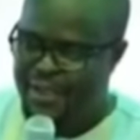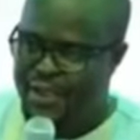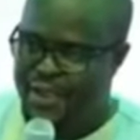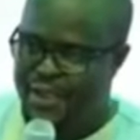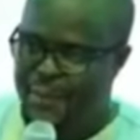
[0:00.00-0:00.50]

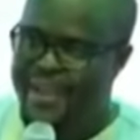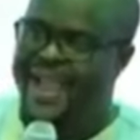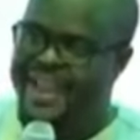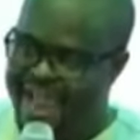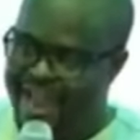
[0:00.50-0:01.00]
We had
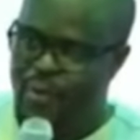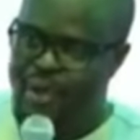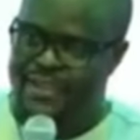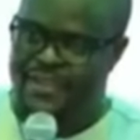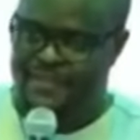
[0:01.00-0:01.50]
handiwork
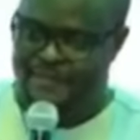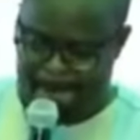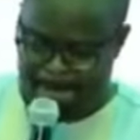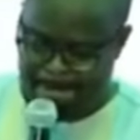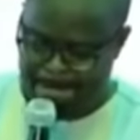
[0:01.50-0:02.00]

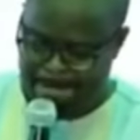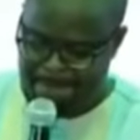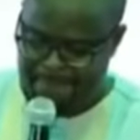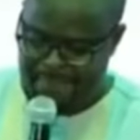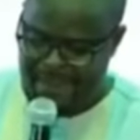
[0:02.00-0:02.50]

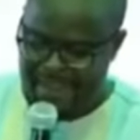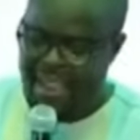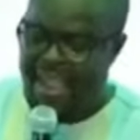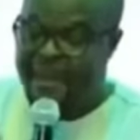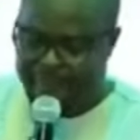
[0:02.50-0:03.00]
in
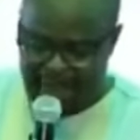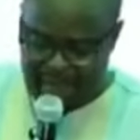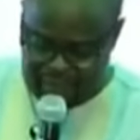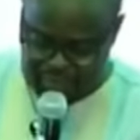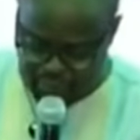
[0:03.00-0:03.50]
primary
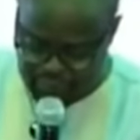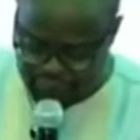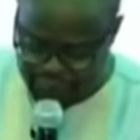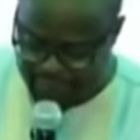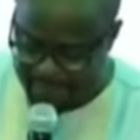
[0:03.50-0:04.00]
schools.
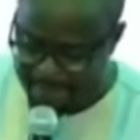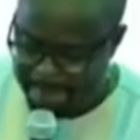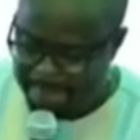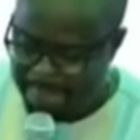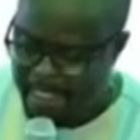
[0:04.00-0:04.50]

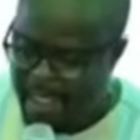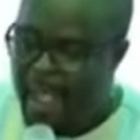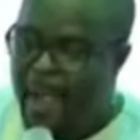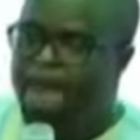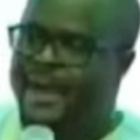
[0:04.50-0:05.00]

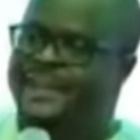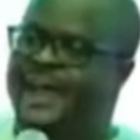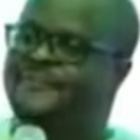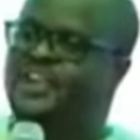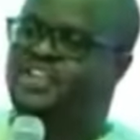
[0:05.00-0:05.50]
But after
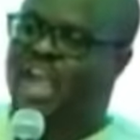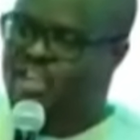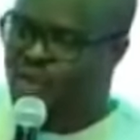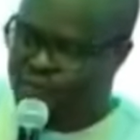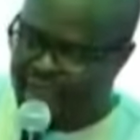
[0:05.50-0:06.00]
change of
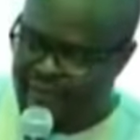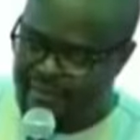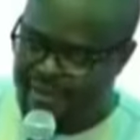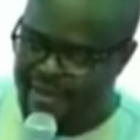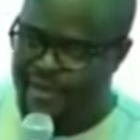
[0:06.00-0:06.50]
government in
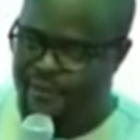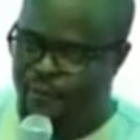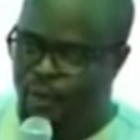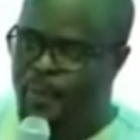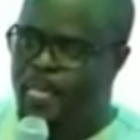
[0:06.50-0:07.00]
1994,
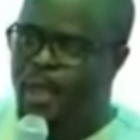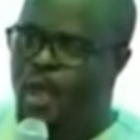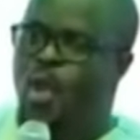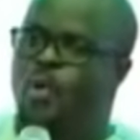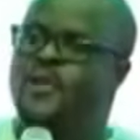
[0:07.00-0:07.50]
we
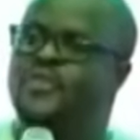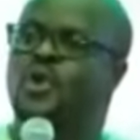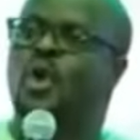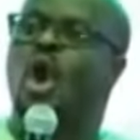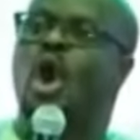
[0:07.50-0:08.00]
threw
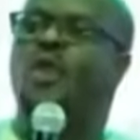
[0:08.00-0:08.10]
all that